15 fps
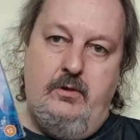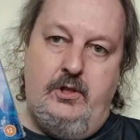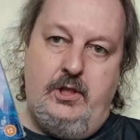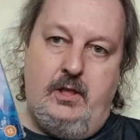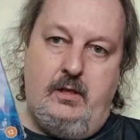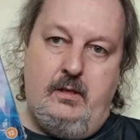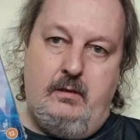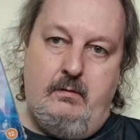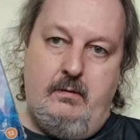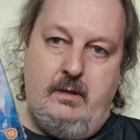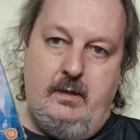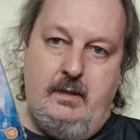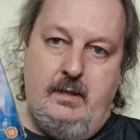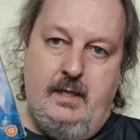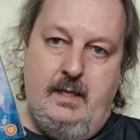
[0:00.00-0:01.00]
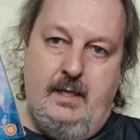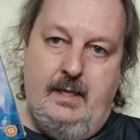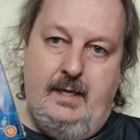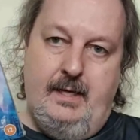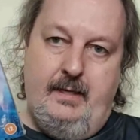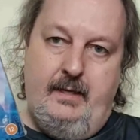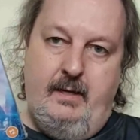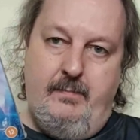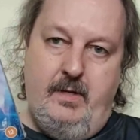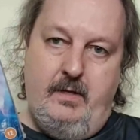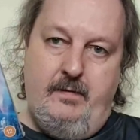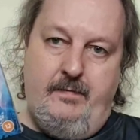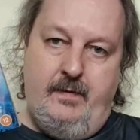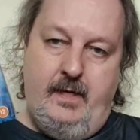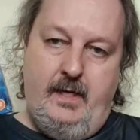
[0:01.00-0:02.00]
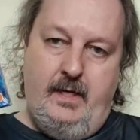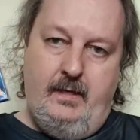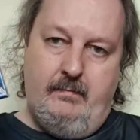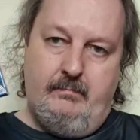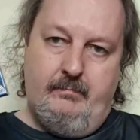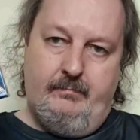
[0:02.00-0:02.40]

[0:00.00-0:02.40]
Child, Eddie Murphy.